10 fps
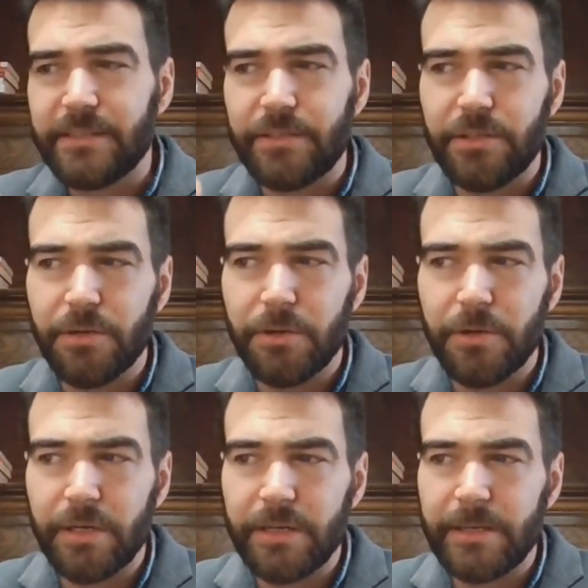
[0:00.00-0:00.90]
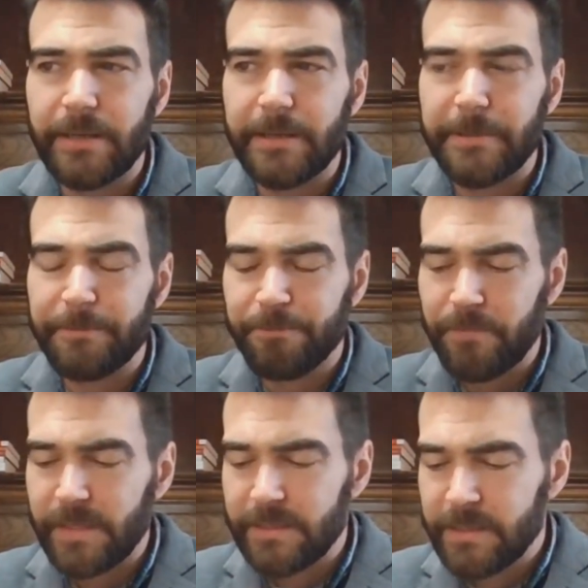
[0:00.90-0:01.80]
your
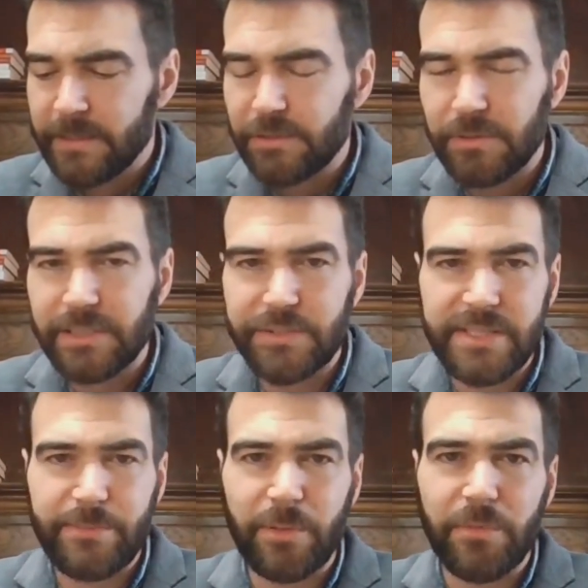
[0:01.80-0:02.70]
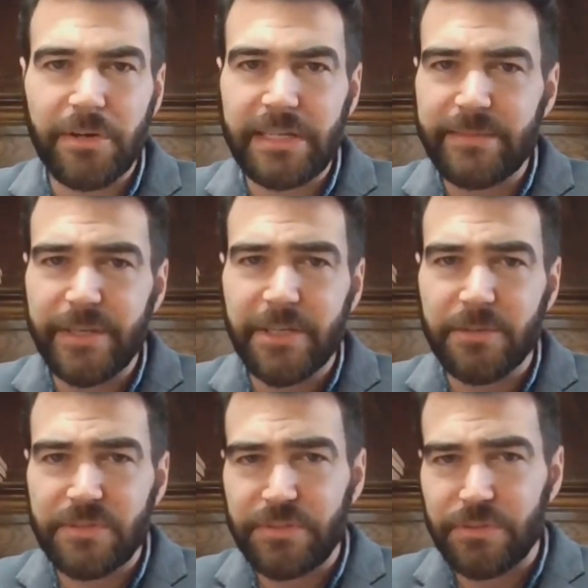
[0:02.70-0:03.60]
total addressable market
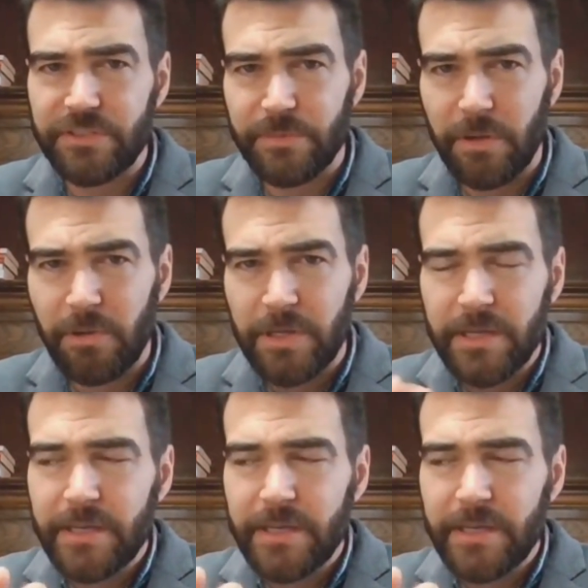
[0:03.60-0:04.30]
becomes too small.